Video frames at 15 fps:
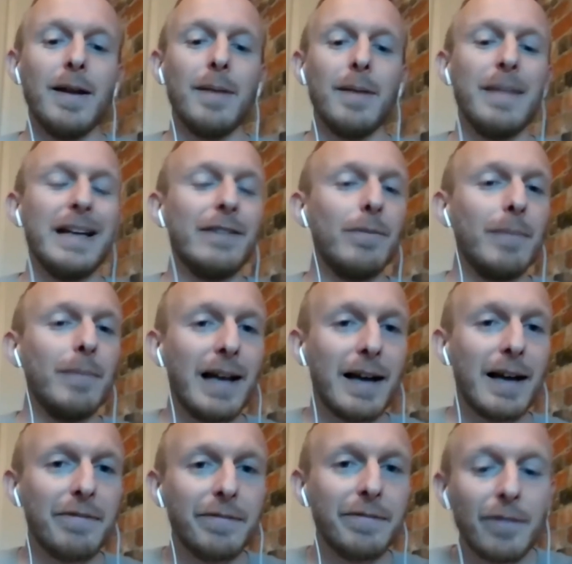make them
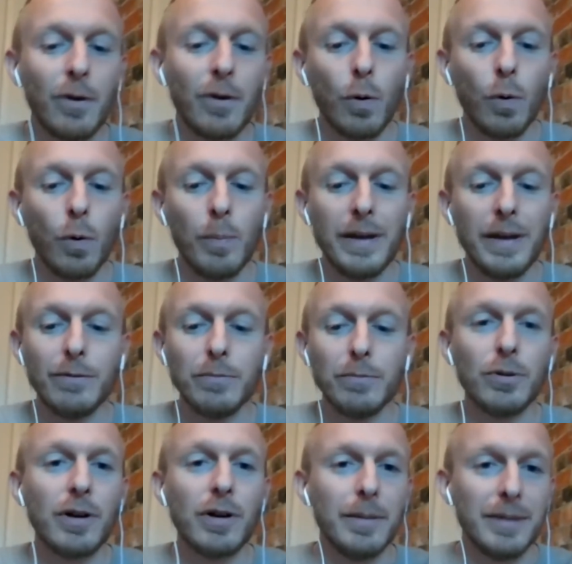laugh or make them
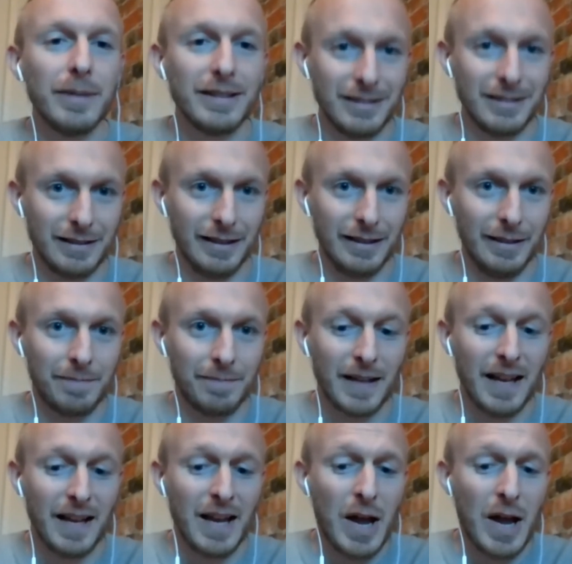cry, basically.
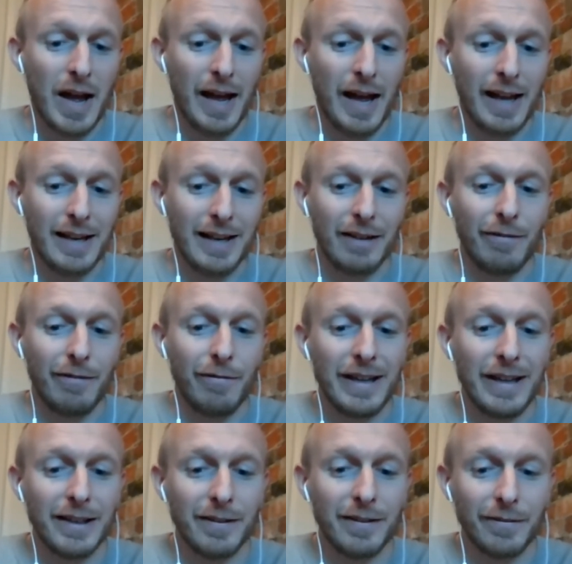And I
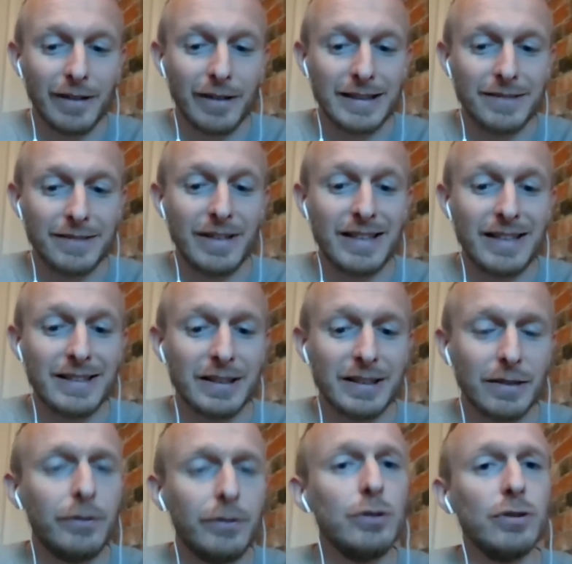think that there's a
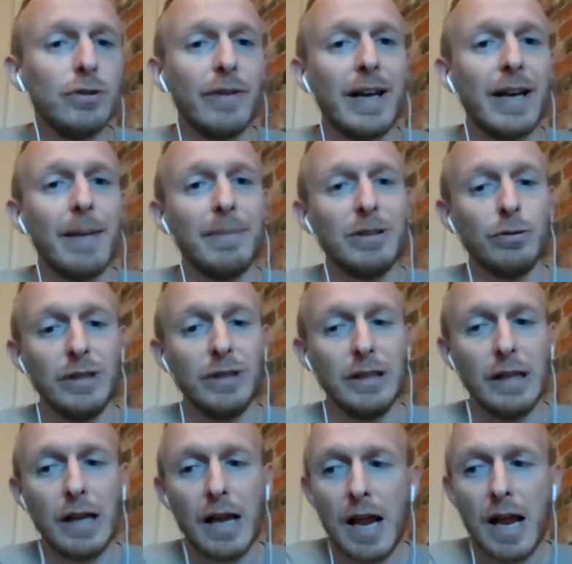confusion there
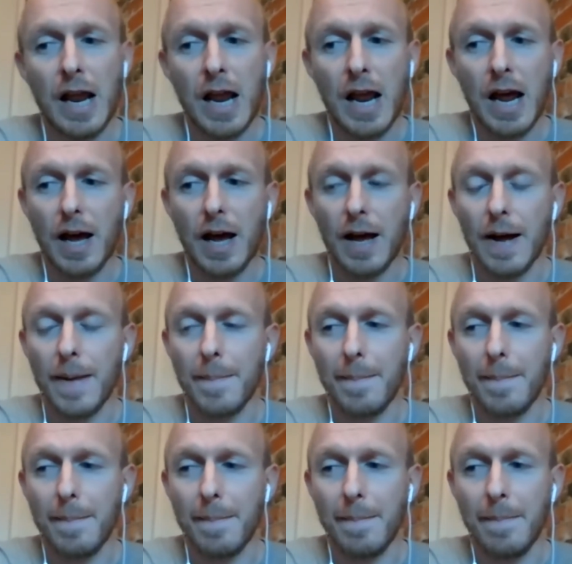between
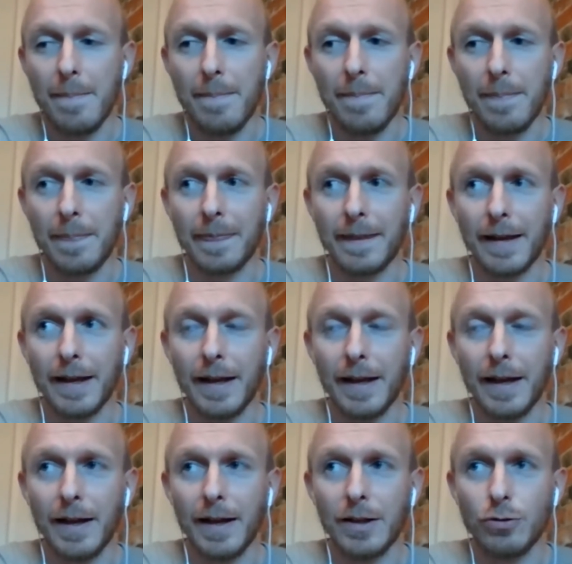um,
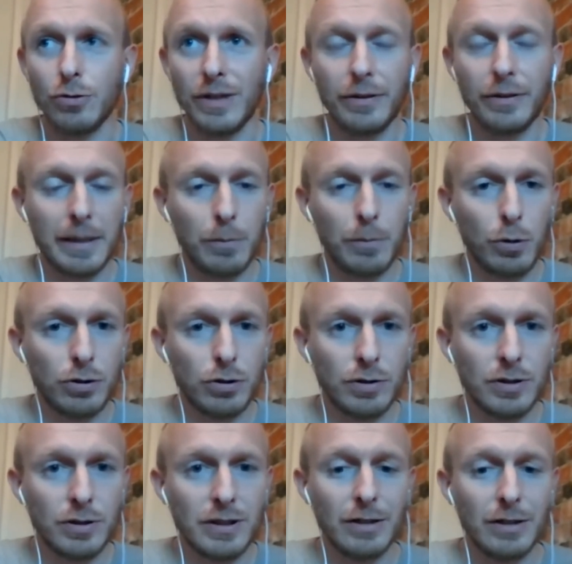triggering
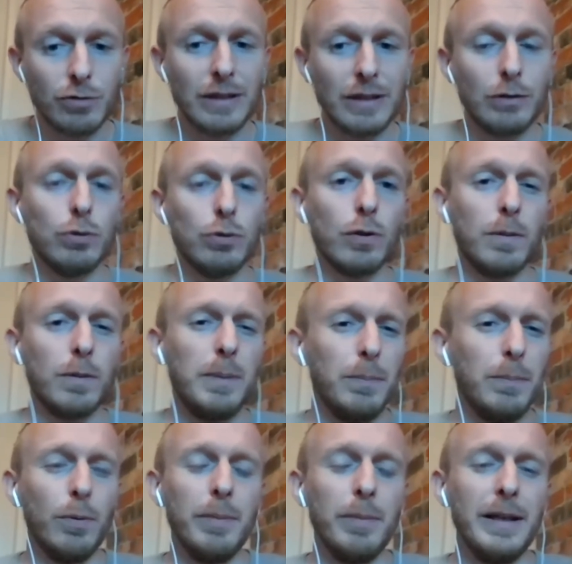emotions and trying to shock
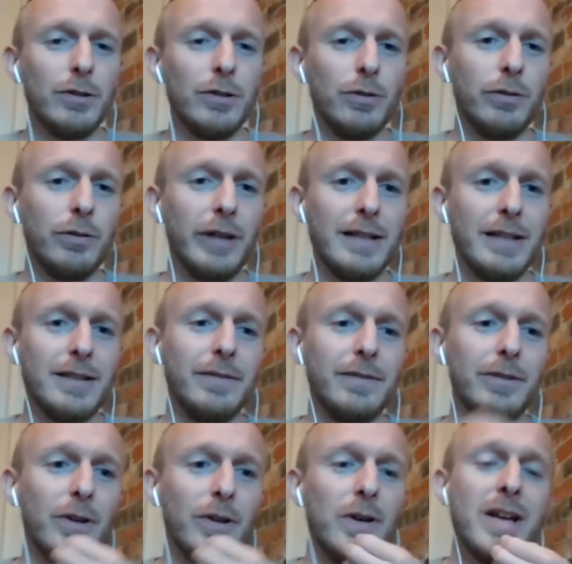people, being too creative.
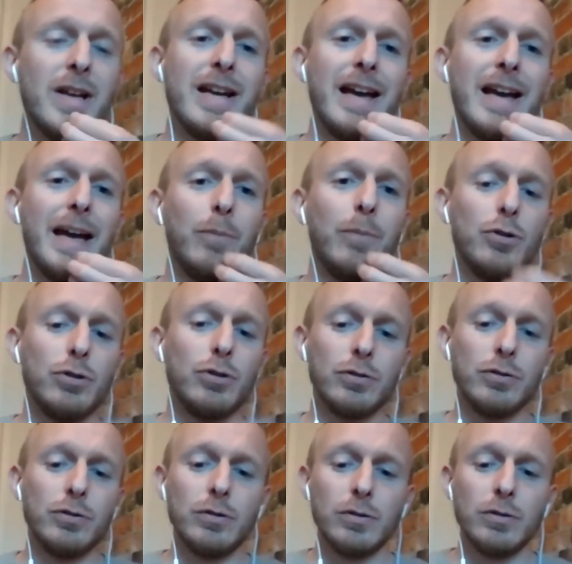You know,
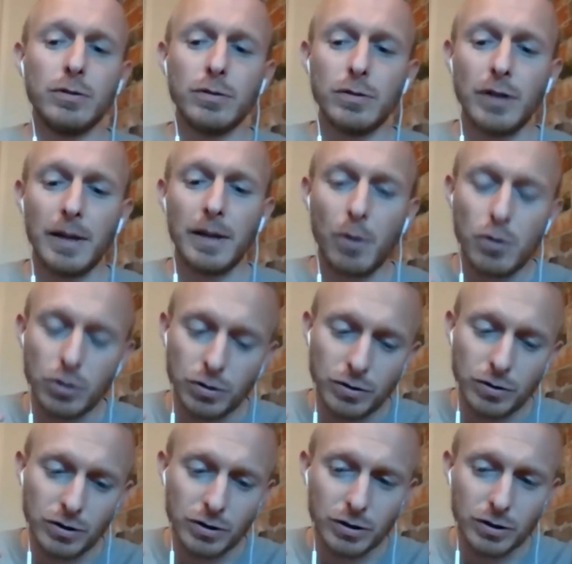emotion
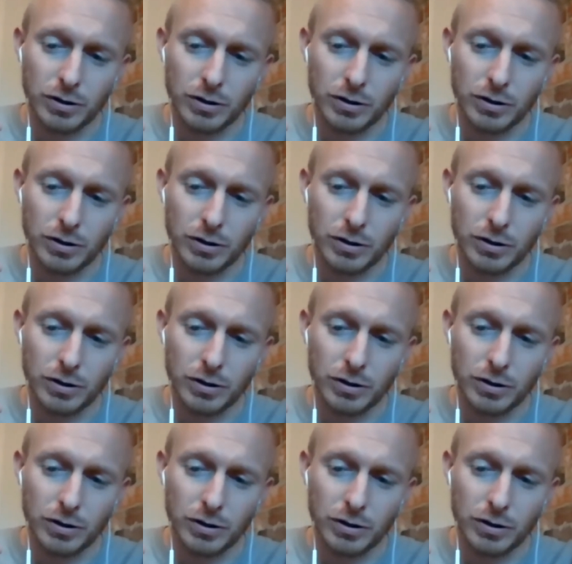emotions